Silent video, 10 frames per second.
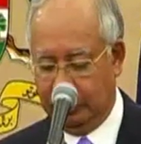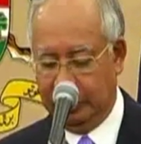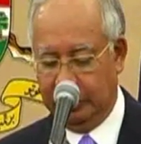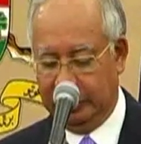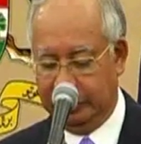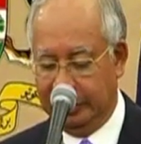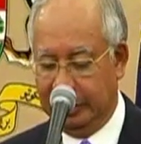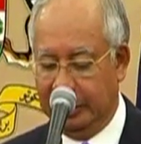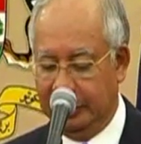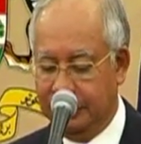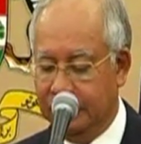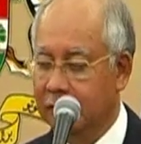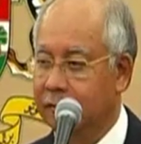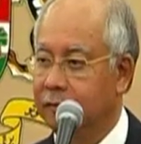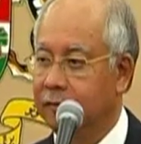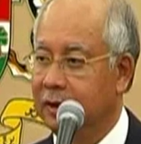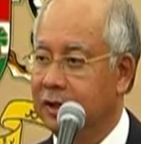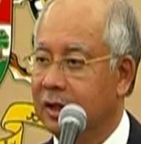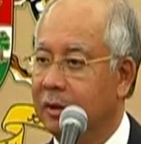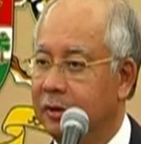We want to encourage uh,
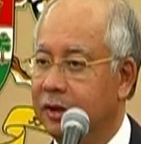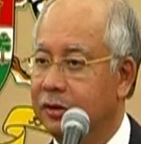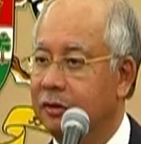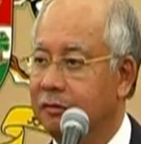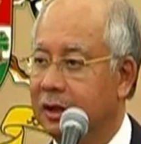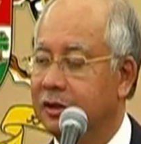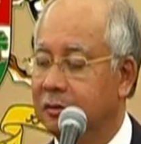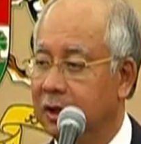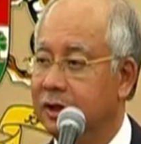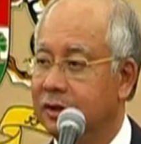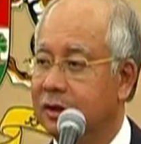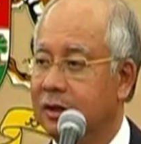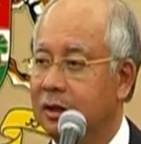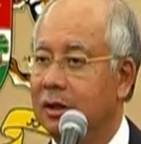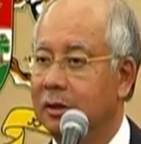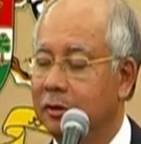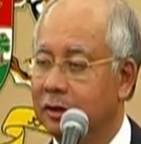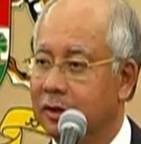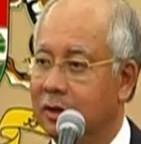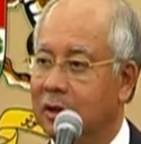Finnish companies to invest in Malaysia, certainly,
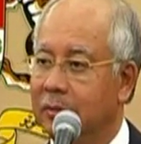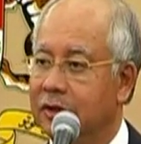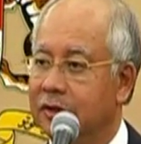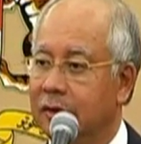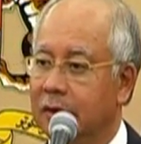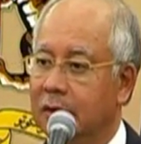because the numbers,